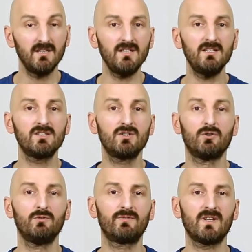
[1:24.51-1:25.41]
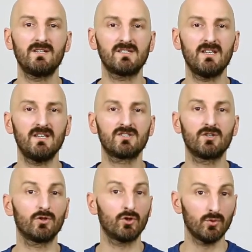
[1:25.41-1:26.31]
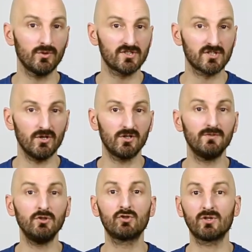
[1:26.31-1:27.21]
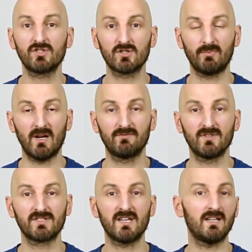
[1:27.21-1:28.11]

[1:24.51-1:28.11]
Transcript: Eating cornflakes is the cornerstone of a nutritious breakfast